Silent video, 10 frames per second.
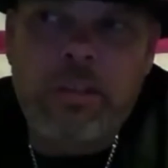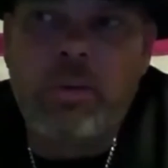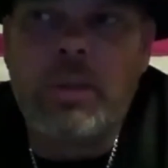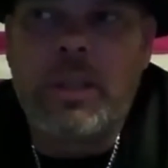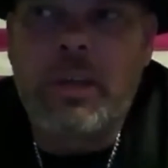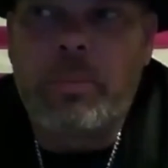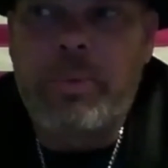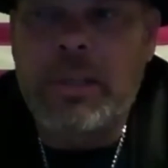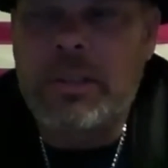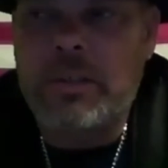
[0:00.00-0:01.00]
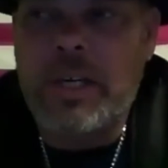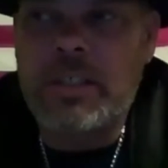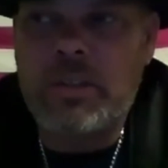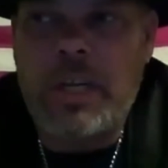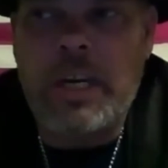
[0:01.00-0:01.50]
do a little bit of
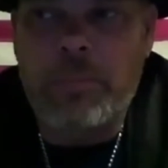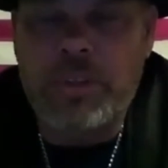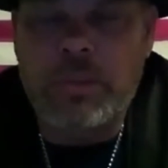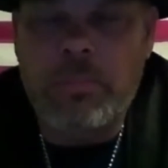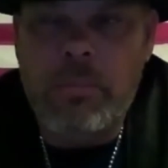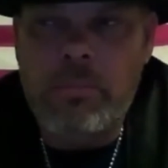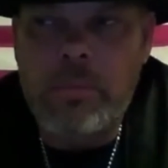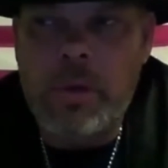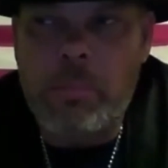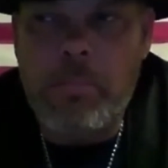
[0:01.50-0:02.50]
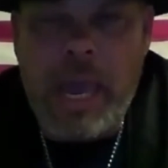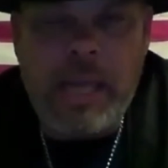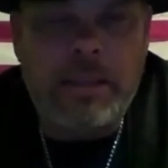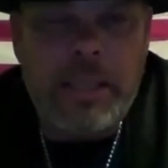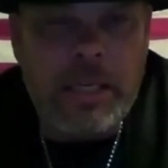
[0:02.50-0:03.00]
stress training, but your
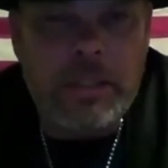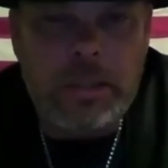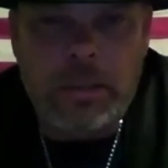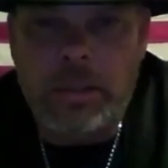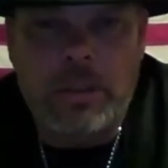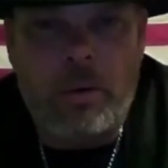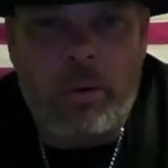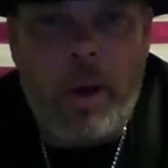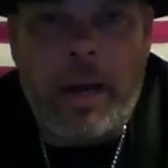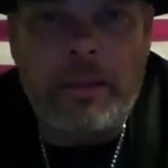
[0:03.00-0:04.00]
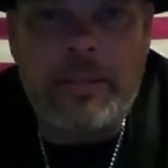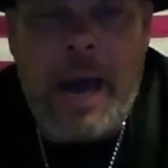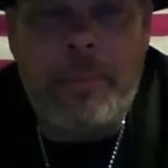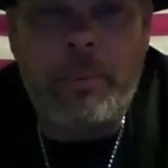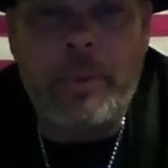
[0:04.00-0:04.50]
main thing is you're just gonna want to
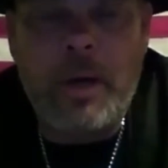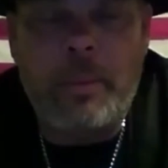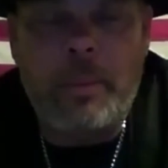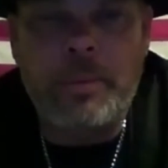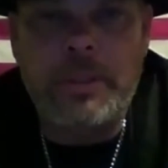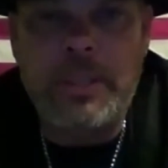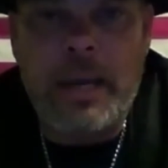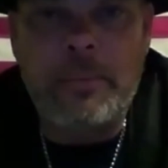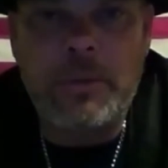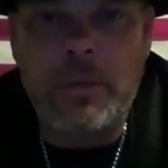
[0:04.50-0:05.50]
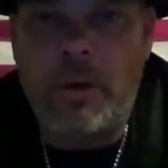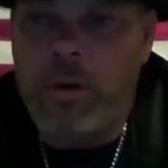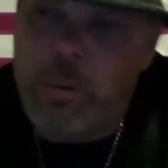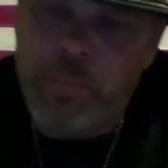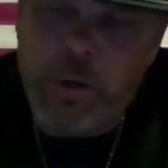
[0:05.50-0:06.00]
top them a couple of times.
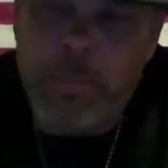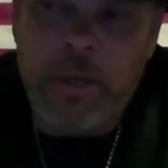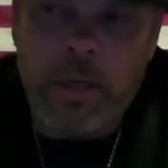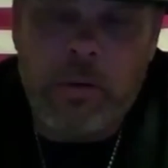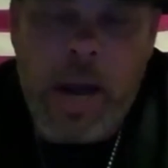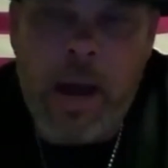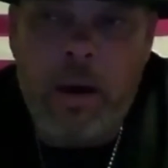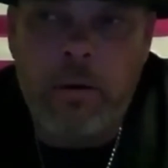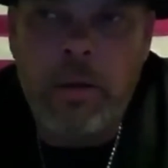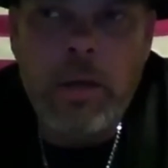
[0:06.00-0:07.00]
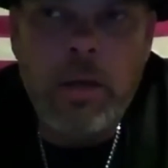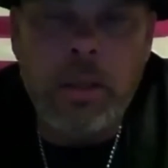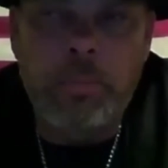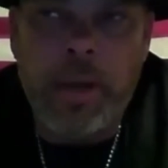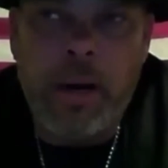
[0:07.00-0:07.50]
You put them in the ground,
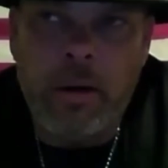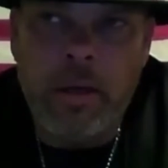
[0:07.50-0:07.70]
you bury